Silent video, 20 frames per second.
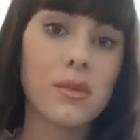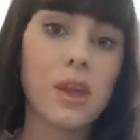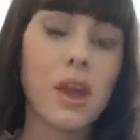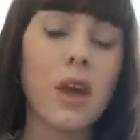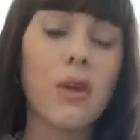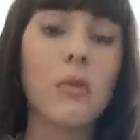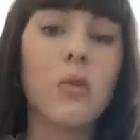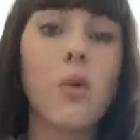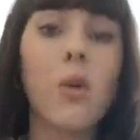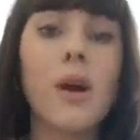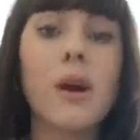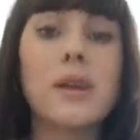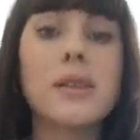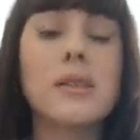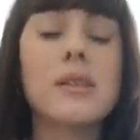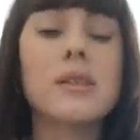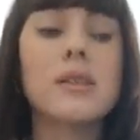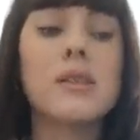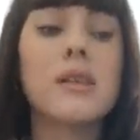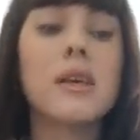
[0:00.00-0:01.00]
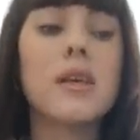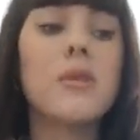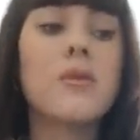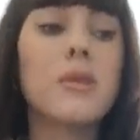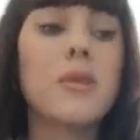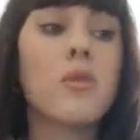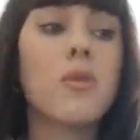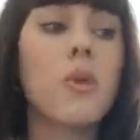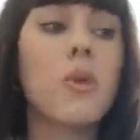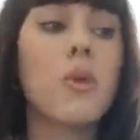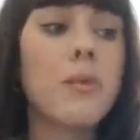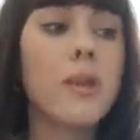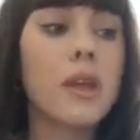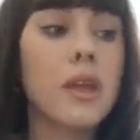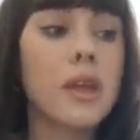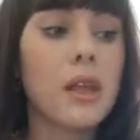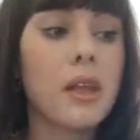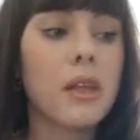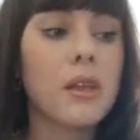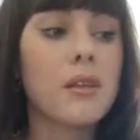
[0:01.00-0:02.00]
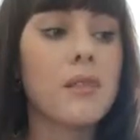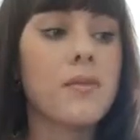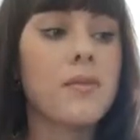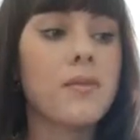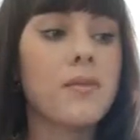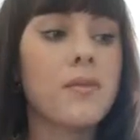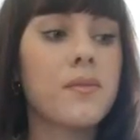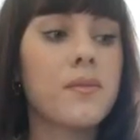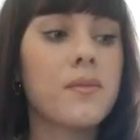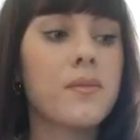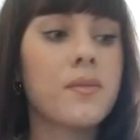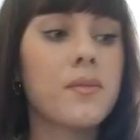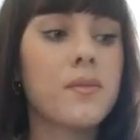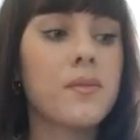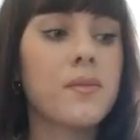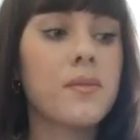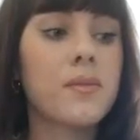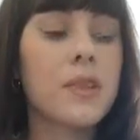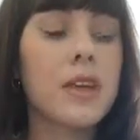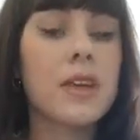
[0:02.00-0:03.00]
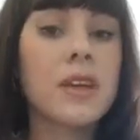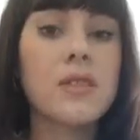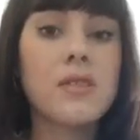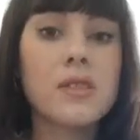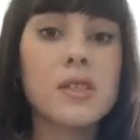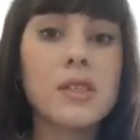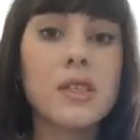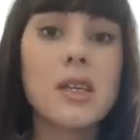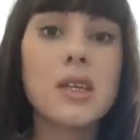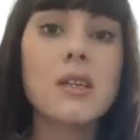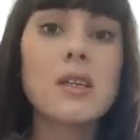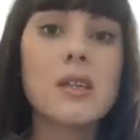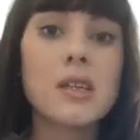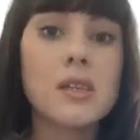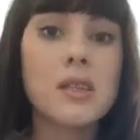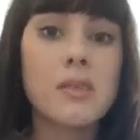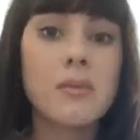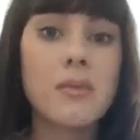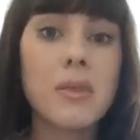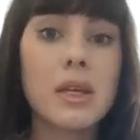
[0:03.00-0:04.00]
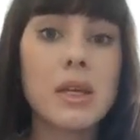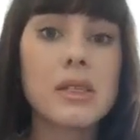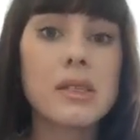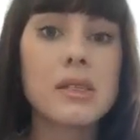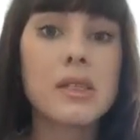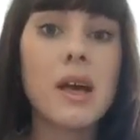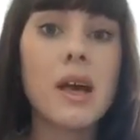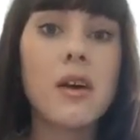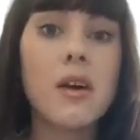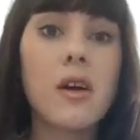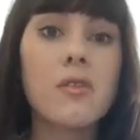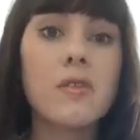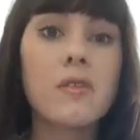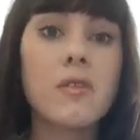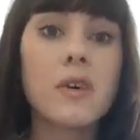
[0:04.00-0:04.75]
And what I see with women, and I've seen this in myself,